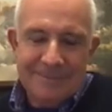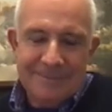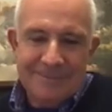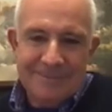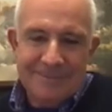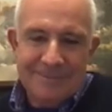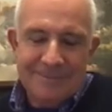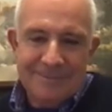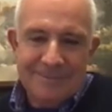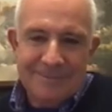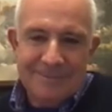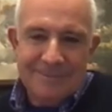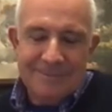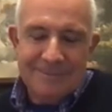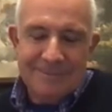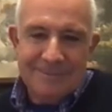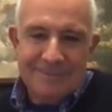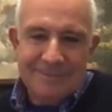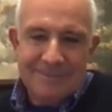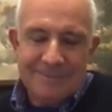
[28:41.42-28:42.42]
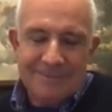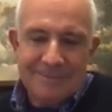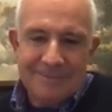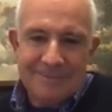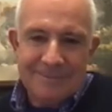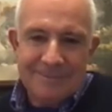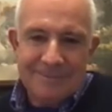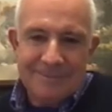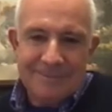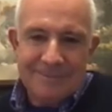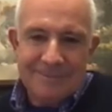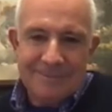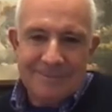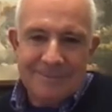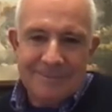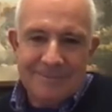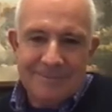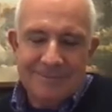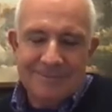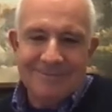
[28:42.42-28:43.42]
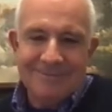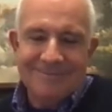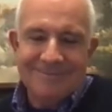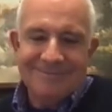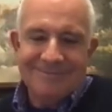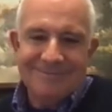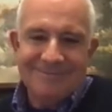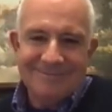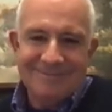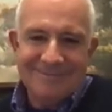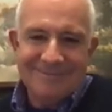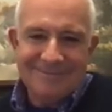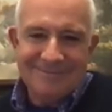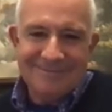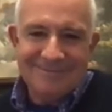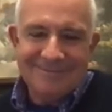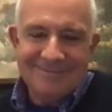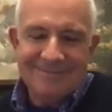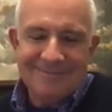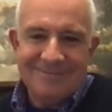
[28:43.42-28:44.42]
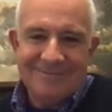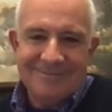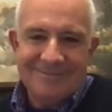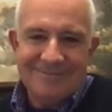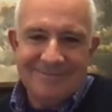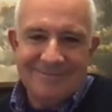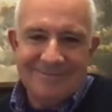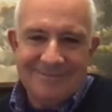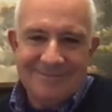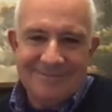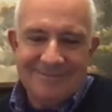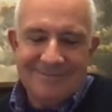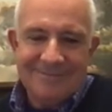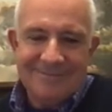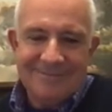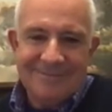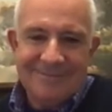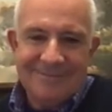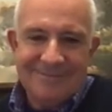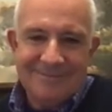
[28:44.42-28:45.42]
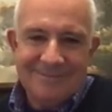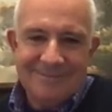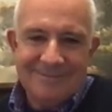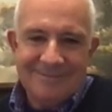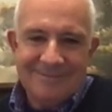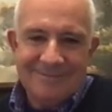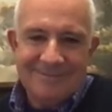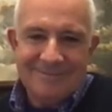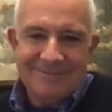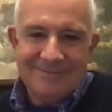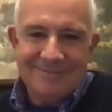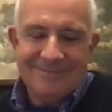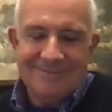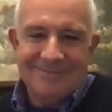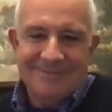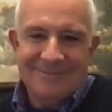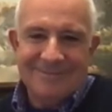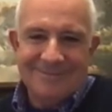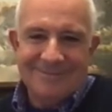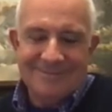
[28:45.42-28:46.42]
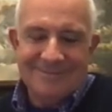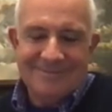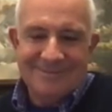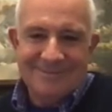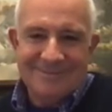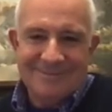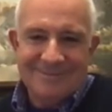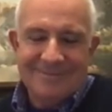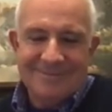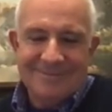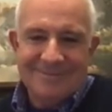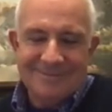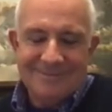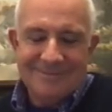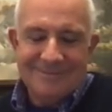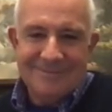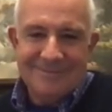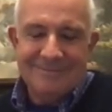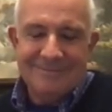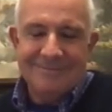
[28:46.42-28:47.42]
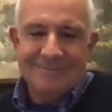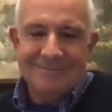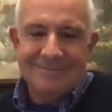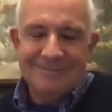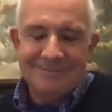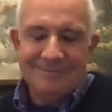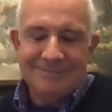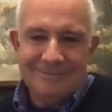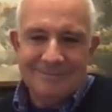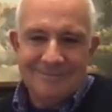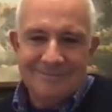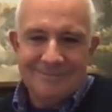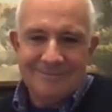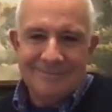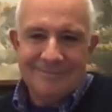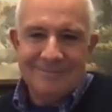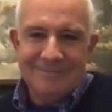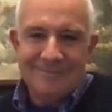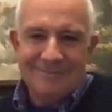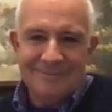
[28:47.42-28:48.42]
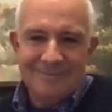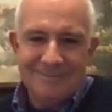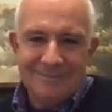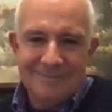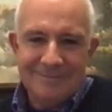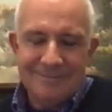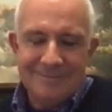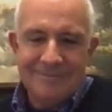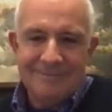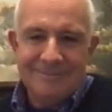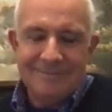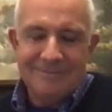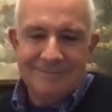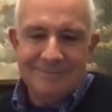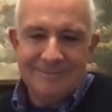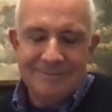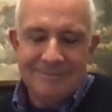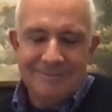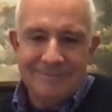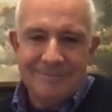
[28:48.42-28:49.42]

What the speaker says: This person isn't speaking.